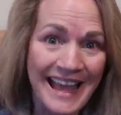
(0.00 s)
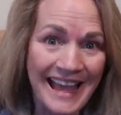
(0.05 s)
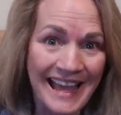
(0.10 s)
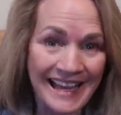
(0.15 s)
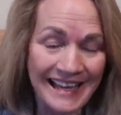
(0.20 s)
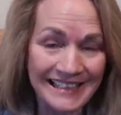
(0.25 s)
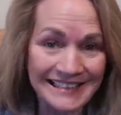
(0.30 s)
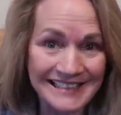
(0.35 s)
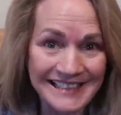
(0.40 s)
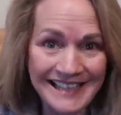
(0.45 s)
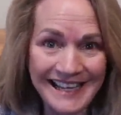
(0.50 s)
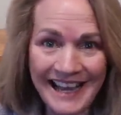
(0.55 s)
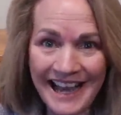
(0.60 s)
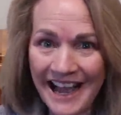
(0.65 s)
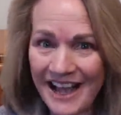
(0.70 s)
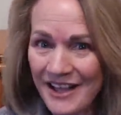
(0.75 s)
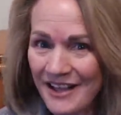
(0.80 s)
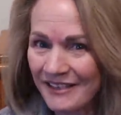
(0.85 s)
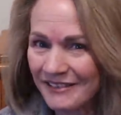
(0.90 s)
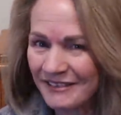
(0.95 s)
and
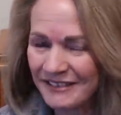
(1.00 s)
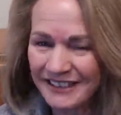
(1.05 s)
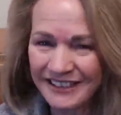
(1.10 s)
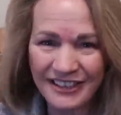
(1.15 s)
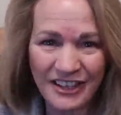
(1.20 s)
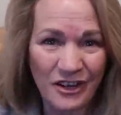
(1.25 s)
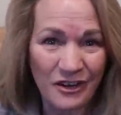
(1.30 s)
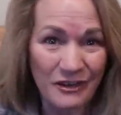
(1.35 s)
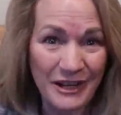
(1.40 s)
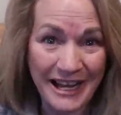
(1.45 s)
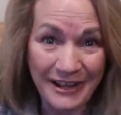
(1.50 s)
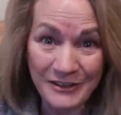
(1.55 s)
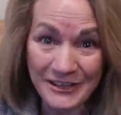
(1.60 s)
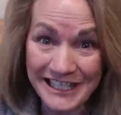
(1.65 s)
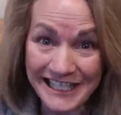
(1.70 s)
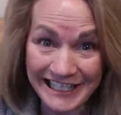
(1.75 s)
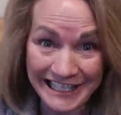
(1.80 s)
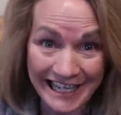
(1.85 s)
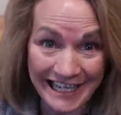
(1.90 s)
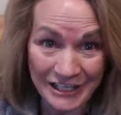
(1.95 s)
you know how
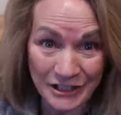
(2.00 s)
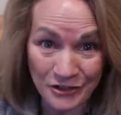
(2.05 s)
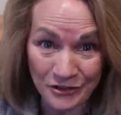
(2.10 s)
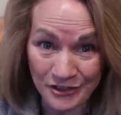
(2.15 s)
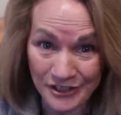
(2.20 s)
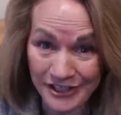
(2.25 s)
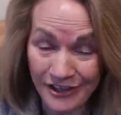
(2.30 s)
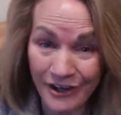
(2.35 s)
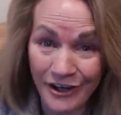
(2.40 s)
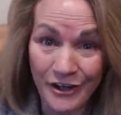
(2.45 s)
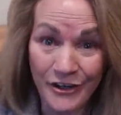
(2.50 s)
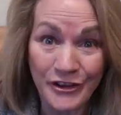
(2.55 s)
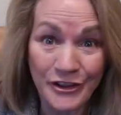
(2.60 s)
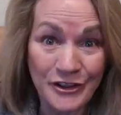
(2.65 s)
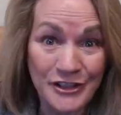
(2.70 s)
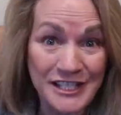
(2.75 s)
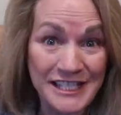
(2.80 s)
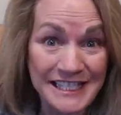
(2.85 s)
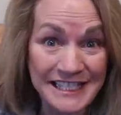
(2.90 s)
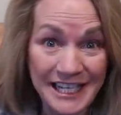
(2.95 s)
teenagers are.
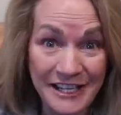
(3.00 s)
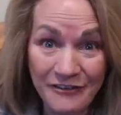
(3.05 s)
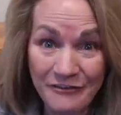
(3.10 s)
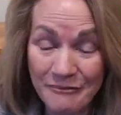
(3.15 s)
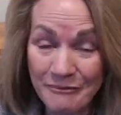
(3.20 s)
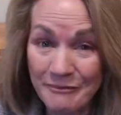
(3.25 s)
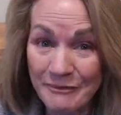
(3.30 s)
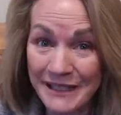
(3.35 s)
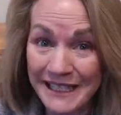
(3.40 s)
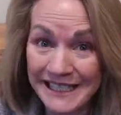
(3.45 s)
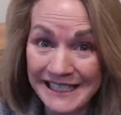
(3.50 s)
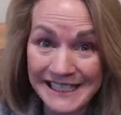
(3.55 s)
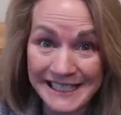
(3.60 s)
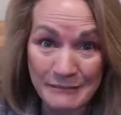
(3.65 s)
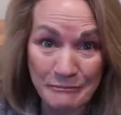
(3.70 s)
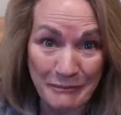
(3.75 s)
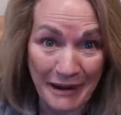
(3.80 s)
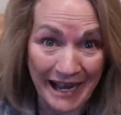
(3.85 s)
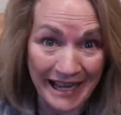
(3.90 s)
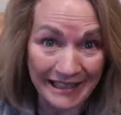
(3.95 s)
Their stuff gets
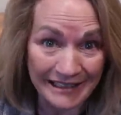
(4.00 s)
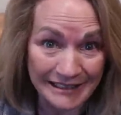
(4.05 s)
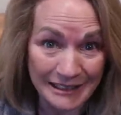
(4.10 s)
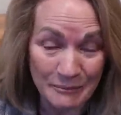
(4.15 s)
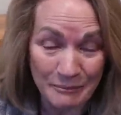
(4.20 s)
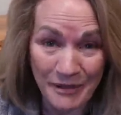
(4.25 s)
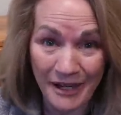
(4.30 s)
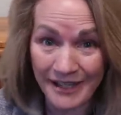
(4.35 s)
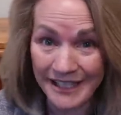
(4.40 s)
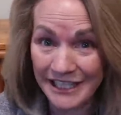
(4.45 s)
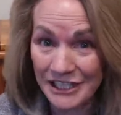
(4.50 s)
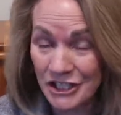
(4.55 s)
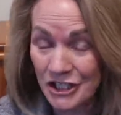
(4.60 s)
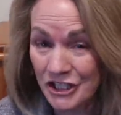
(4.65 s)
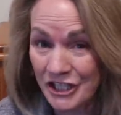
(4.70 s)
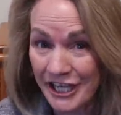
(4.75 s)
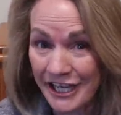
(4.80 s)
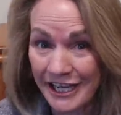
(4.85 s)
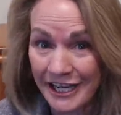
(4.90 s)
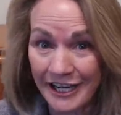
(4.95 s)
piled up on a
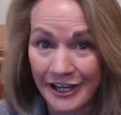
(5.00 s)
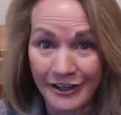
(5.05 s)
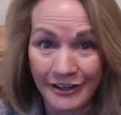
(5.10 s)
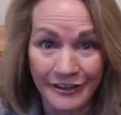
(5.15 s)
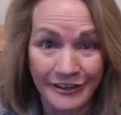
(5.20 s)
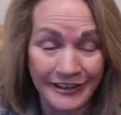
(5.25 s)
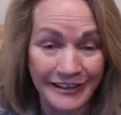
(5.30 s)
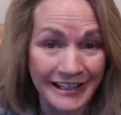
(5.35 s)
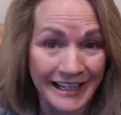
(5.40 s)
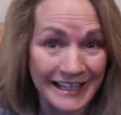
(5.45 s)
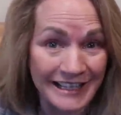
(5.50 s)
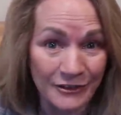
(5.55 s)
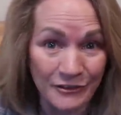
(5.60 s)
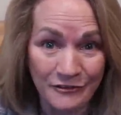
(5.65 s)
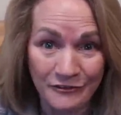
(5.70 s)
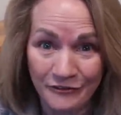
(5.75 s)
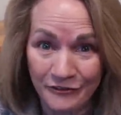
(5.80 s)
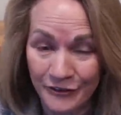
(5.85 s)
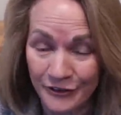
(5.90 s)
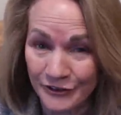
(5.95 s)
chair and they
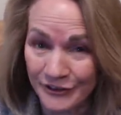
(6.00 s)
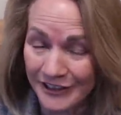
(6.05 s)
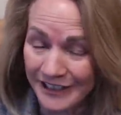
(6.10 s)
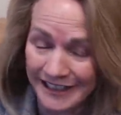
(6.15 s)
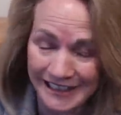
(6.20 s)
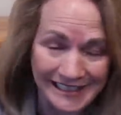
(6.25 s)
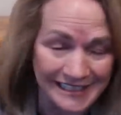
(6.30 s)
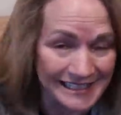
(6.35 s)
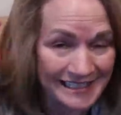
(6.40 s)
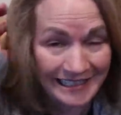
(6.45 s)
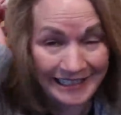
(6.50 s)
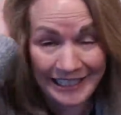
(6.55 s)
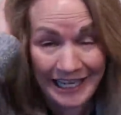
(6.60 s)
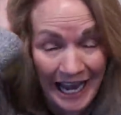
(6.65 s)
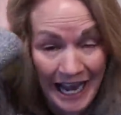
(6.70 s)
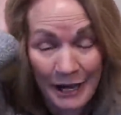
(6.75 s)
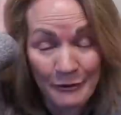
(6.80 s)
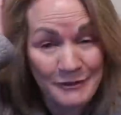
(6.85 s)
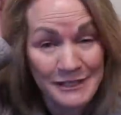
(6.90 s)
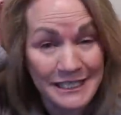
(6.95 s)
don't fold things. And
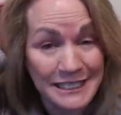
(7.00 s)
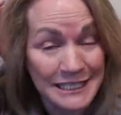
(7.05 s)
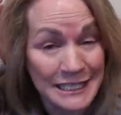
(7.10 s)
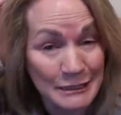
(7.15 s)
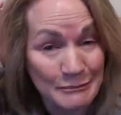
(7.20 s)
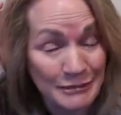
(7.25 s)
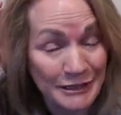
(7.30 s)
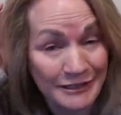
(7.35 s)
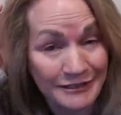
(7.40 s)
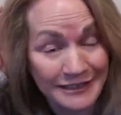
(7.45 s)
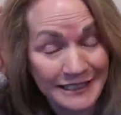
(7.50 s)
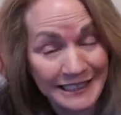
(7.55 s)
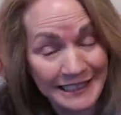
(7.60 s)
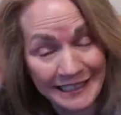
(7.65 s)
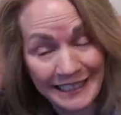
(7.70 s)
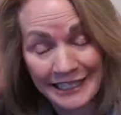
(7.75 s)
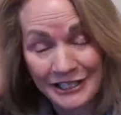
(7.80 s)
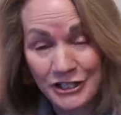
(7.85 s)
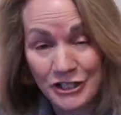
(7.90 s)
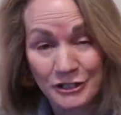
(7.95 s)
I was a typical
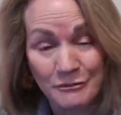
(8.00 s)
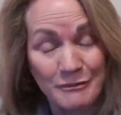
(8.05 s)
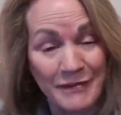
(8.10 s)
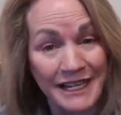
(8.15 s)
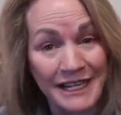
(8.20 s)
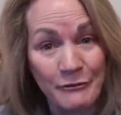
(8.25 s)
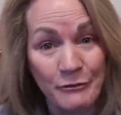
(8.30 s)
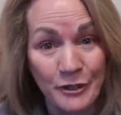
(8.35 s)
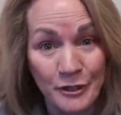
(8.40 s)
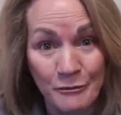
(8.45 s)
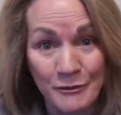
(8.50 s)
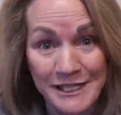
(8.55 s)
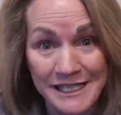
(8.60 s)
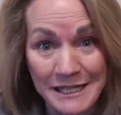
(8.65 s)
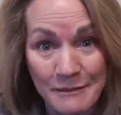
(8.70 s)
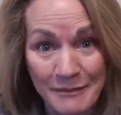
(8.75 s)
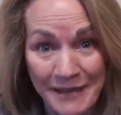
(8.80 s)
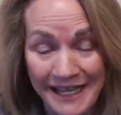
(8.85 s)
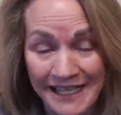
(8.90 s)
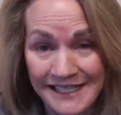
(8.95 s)
teenager. My room
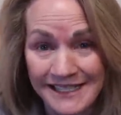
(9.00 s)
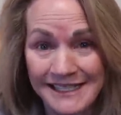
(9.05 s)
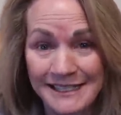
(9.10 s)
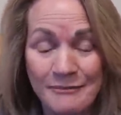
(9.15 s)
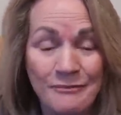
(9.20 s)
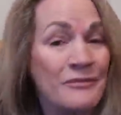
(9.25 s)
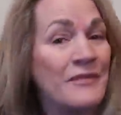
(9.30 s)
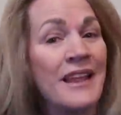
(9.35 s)
was a mess.